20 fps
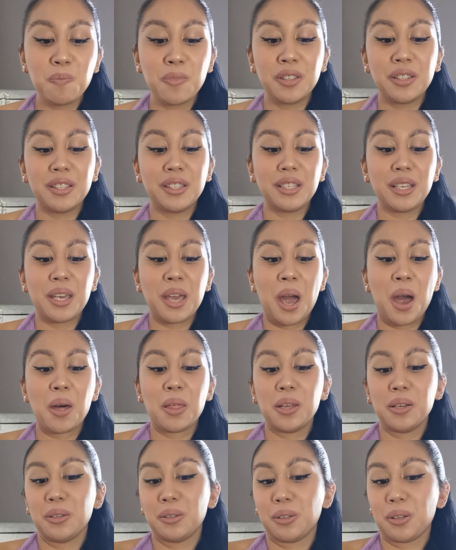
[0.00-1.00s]
and see how
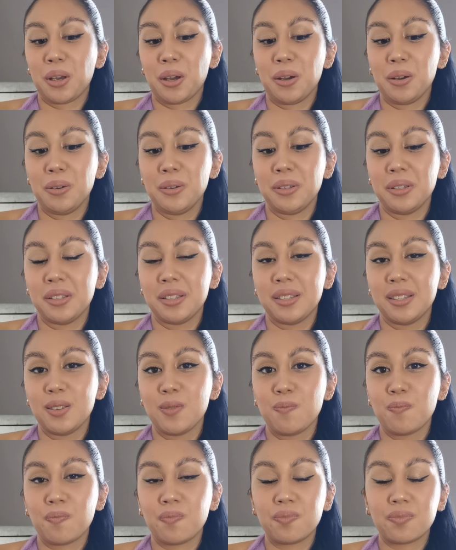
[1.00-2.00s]
this goes.
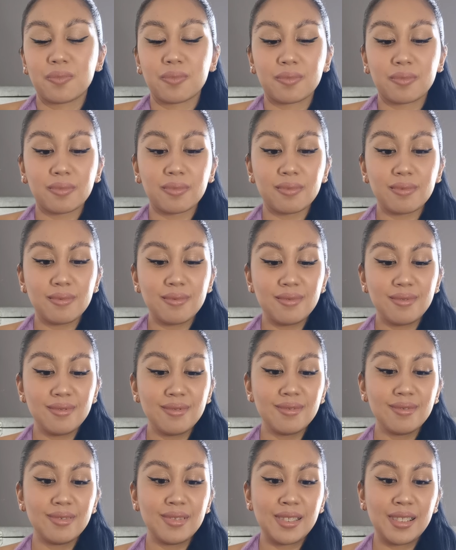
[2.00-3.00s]

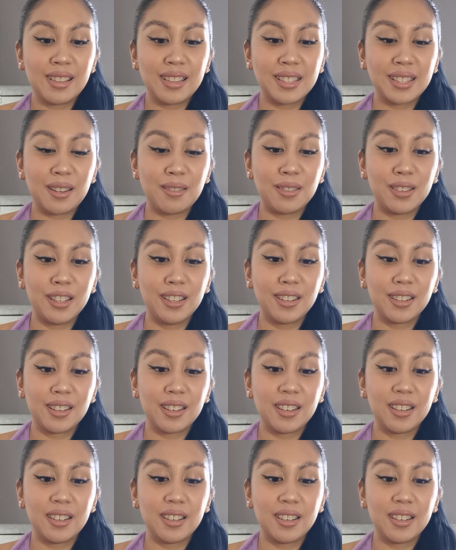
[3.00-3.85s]
Let's have a look.